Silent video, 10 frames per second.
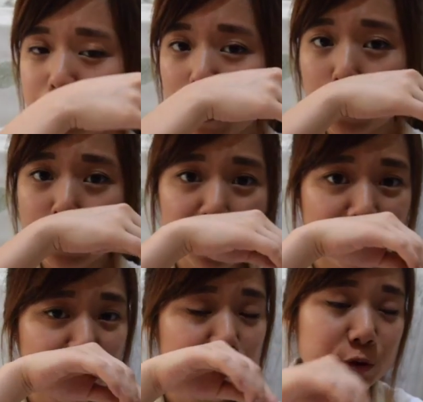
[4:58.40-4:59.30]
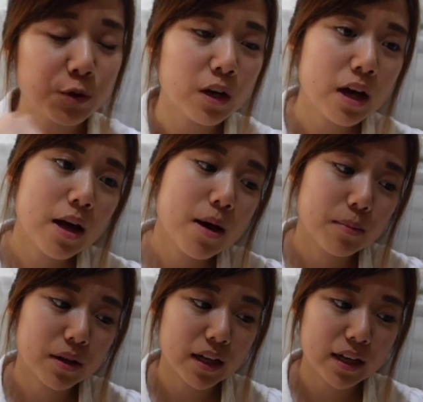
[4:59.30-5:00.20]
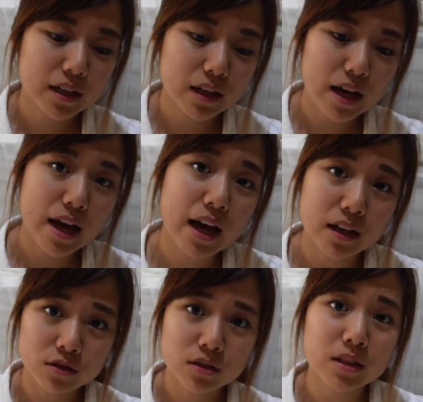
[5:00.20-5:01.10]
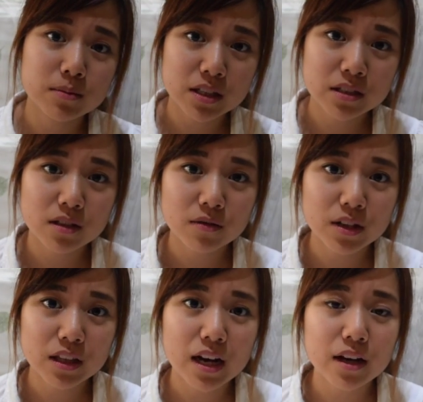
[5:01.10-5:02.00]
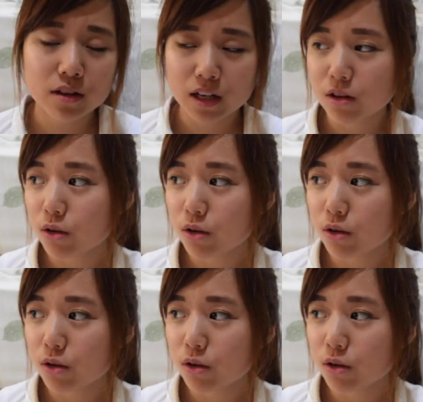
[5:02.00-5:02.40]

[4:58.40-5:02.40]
not only food, but like hand creams and stuff like that, like